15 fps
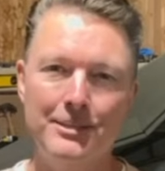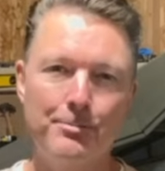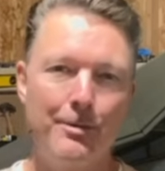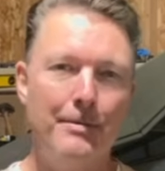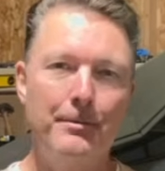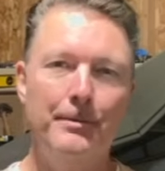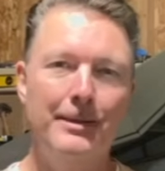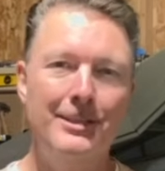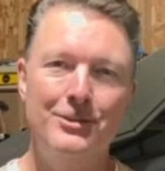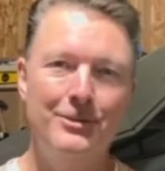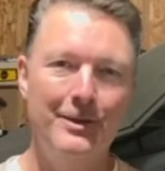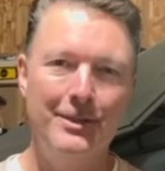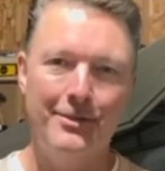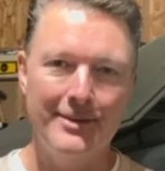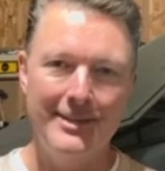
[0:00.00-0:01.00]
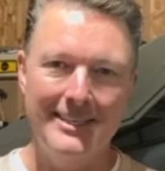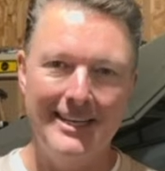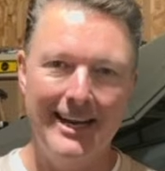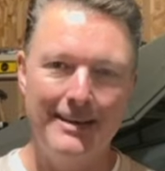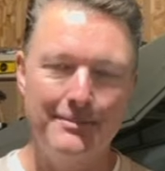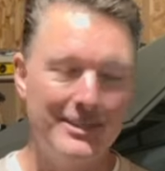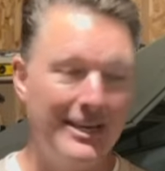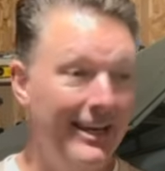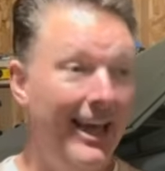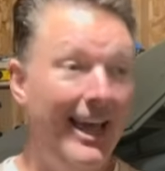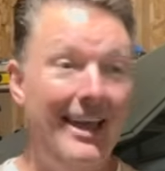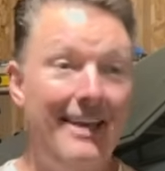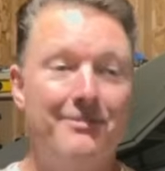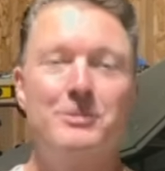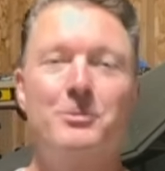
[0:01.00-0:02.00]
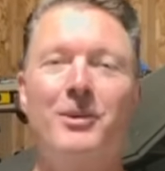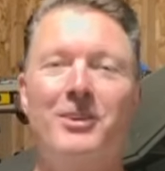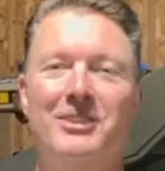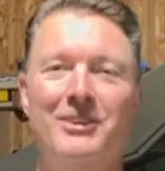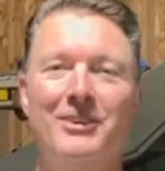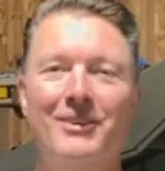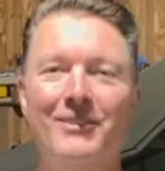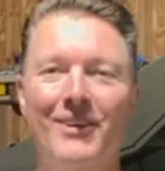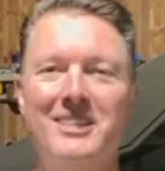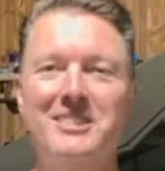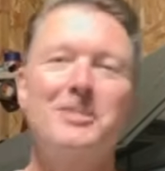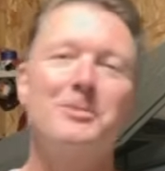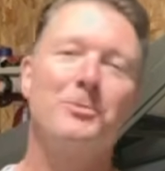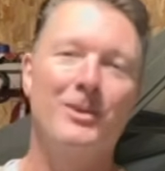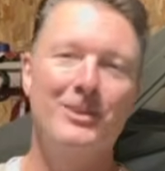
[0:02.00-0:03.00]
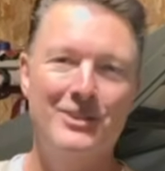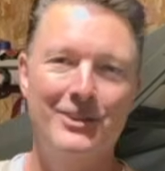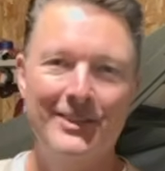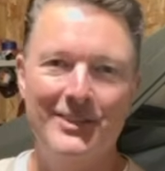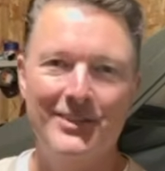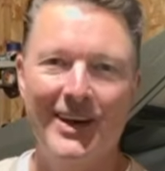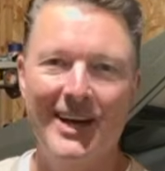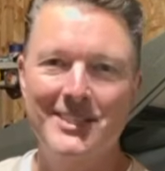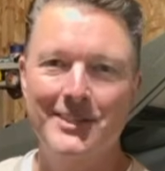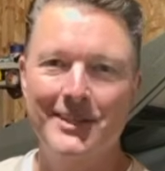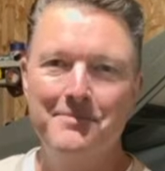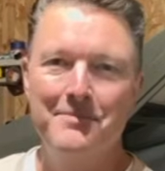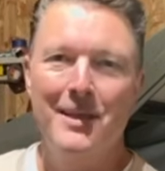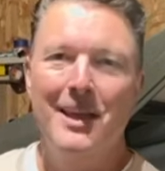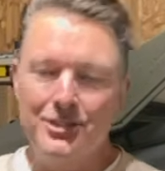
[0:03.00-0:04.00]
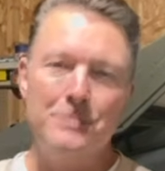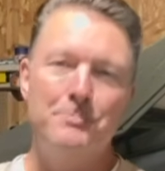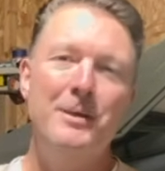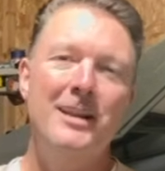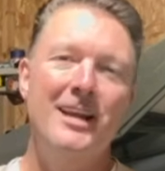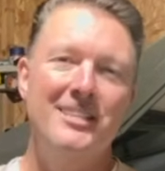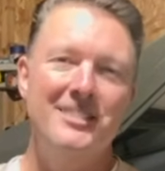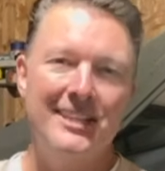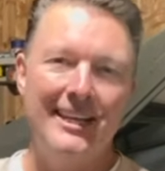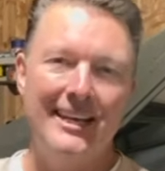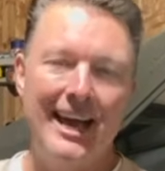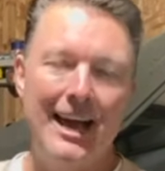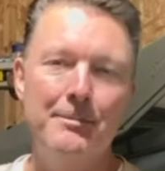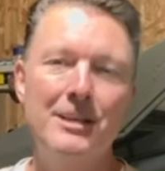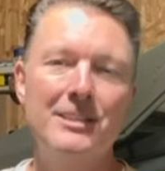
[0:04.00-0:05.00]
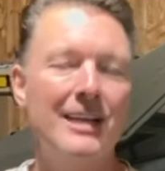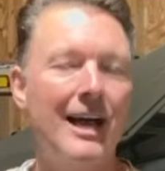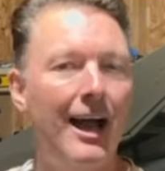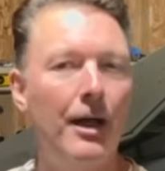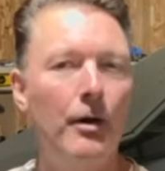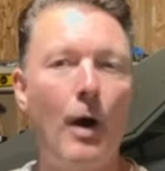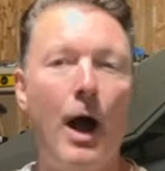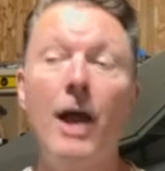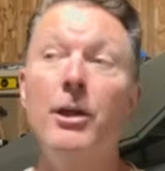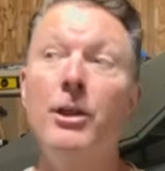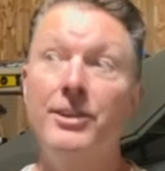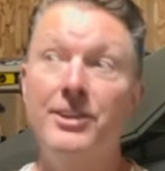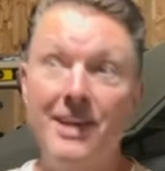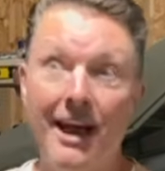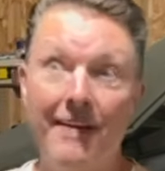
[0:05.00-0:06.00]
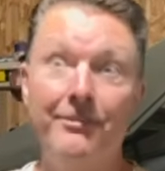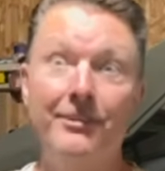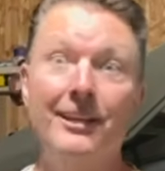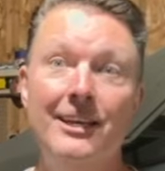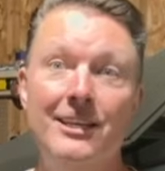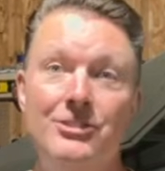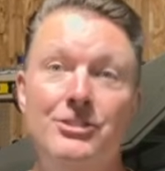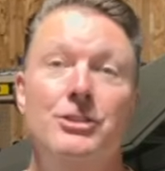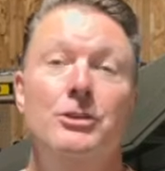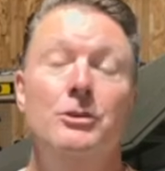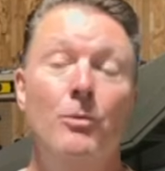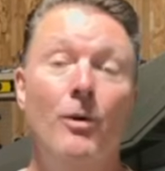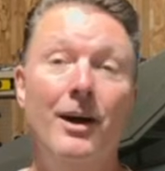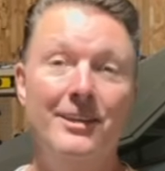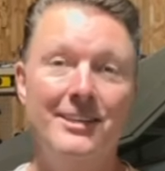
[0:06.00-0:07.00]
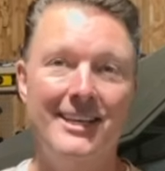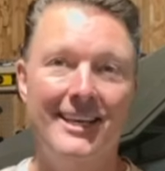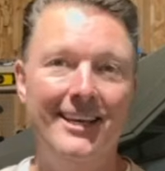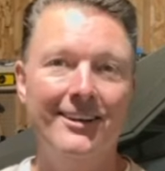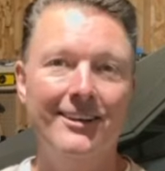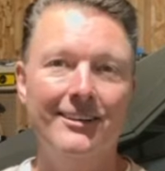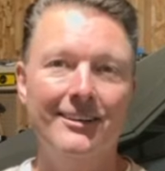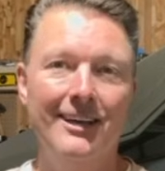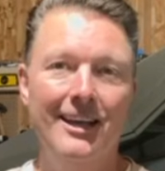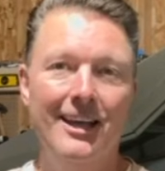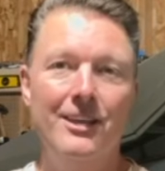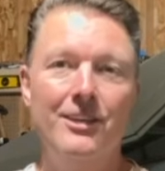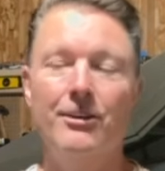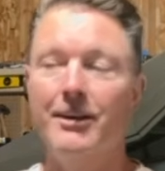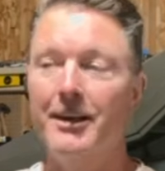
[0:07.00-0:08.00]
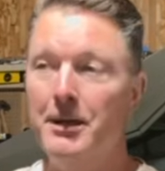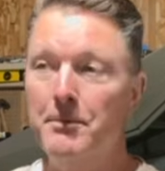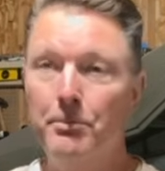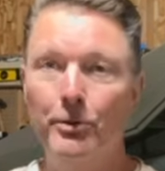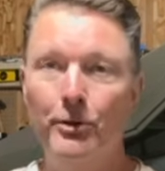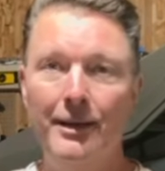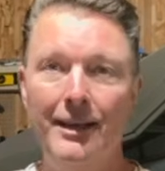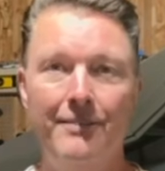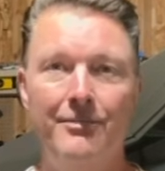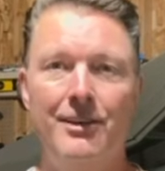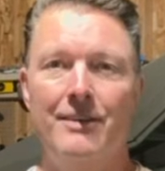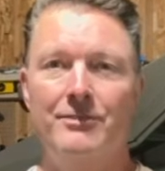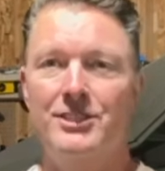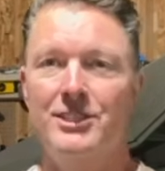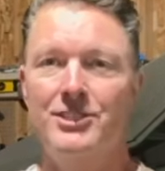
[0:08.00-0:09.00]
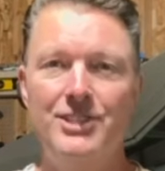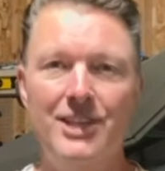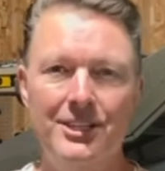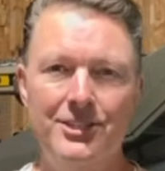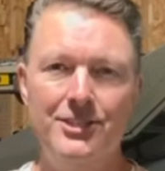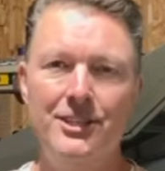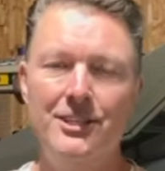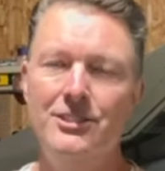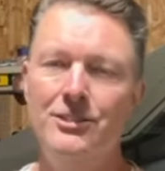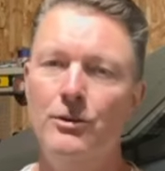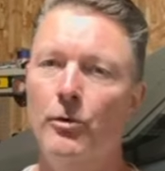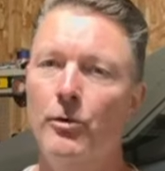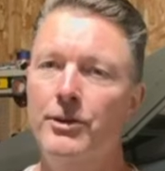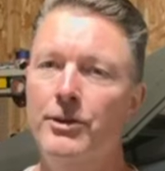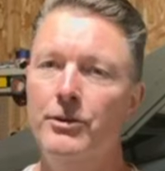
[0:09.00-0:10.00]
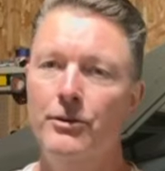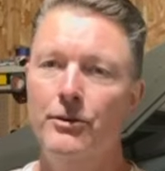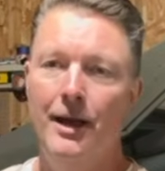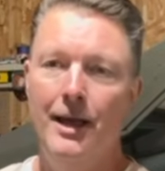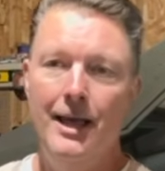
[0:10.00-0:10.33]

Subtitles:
probably 2 and 3 times. Hey, if it's worth doing once, it's worth doing twice. Just be nice in the comments. I definitely do want to hear your input. If you have suggestions or you